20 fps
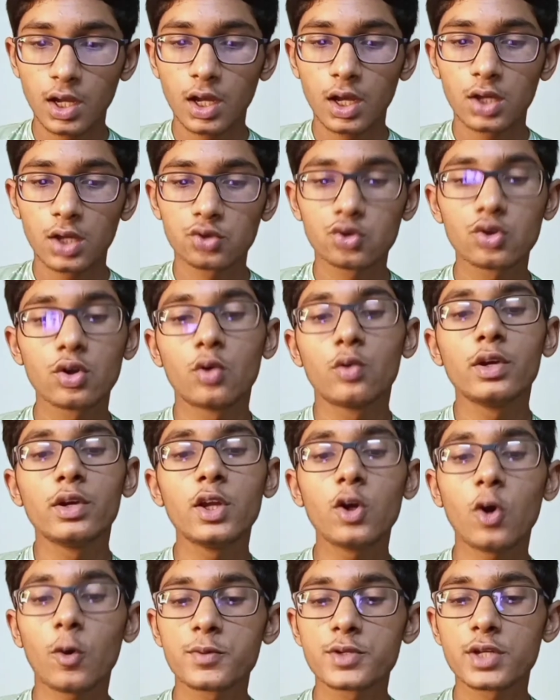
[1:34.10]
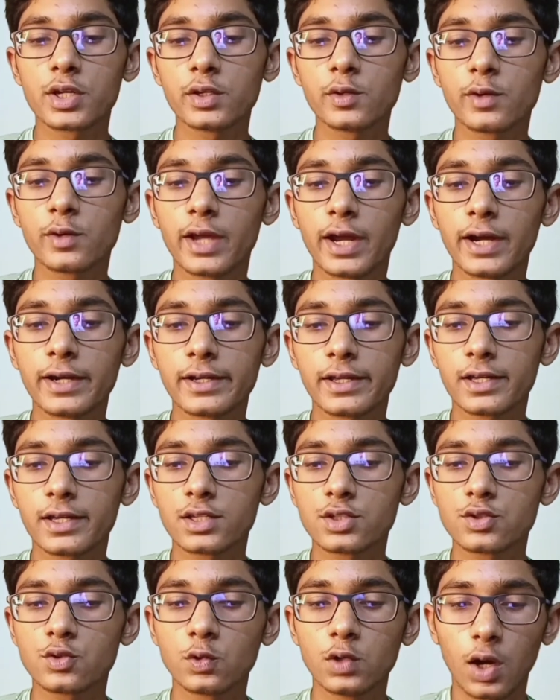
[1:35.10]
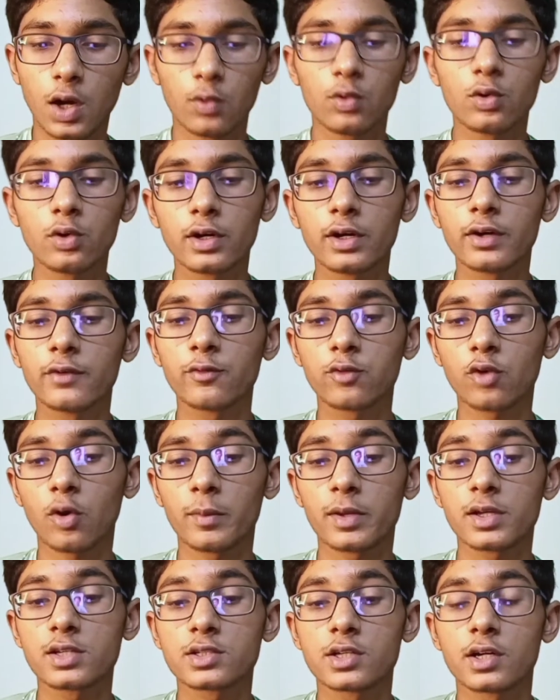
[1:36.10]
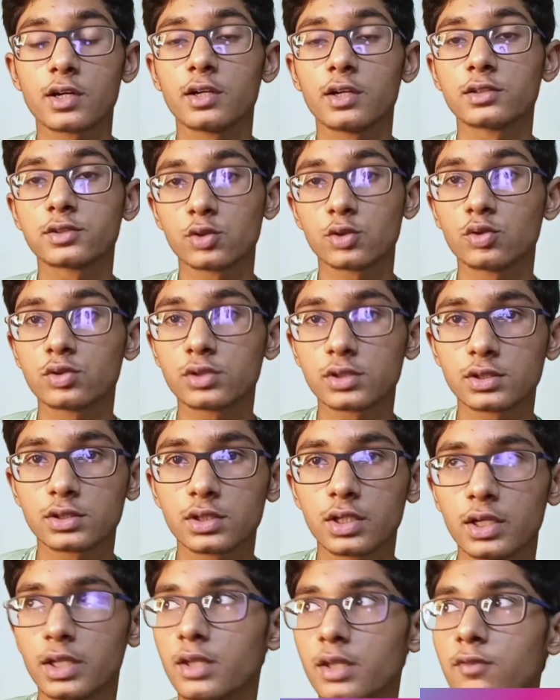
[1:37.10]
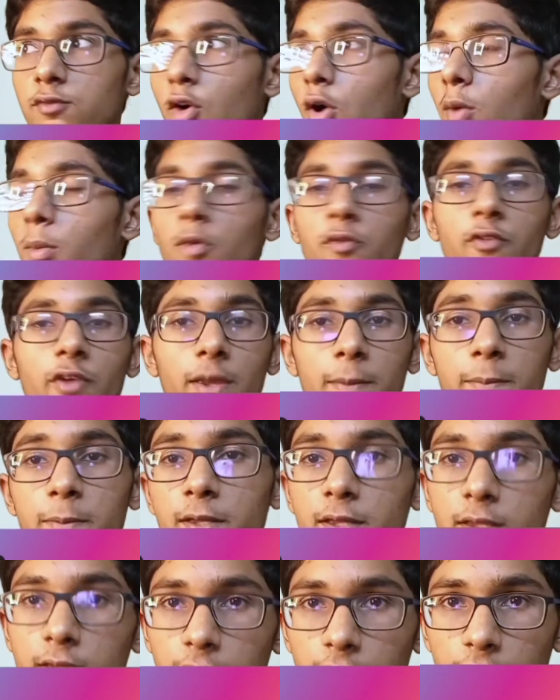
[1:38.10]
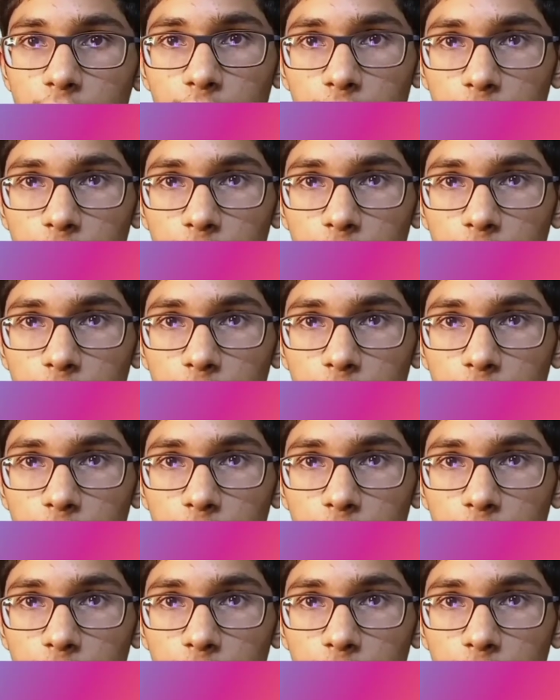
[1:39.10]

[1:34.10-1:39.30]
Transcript: So the only option you get is to download it from external sources in the form of APK.